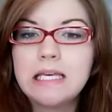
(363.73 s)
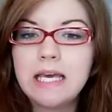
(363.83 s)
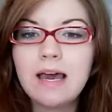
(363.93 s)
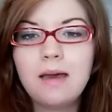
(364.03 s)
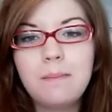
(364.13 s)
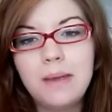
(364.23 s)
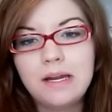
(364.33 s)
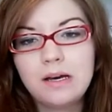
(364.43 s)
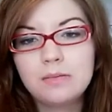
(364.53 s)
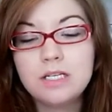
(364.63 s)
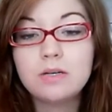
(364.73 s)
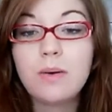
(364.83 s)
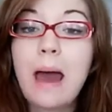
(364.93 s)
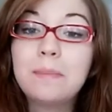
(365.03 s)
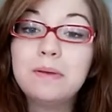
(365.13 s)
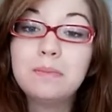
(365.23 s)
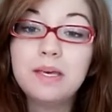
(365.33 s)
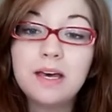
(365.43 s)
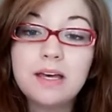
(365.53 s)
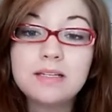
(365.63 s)
yeah, I may not be so happy
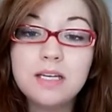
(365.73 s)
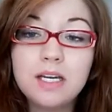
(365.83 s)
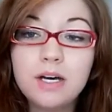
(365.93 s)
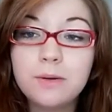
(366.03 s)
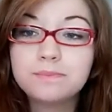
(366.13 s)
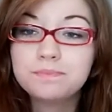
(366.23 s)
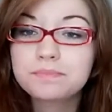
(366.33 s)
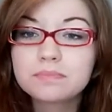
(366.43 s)
because, you know,